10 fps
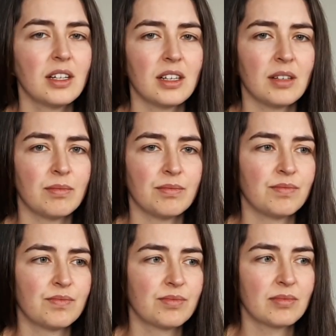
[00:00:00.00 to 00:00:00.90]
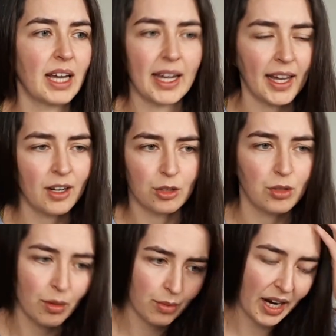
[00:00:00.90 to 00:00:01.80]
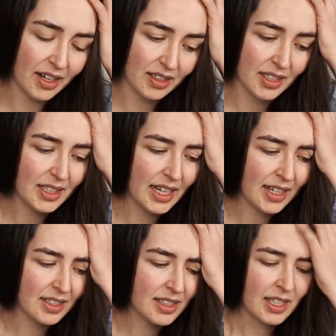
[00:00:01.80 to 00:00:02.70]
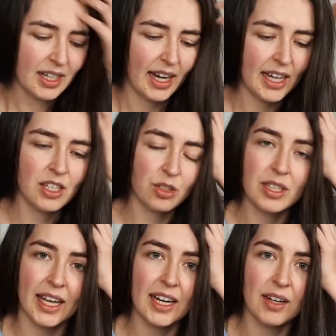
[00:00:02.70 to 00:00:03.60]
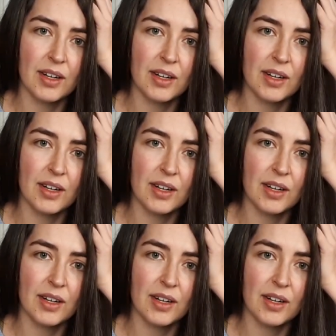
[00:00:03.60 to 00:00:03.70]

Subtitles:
Um, I cannot comprehend it, and I don't get it.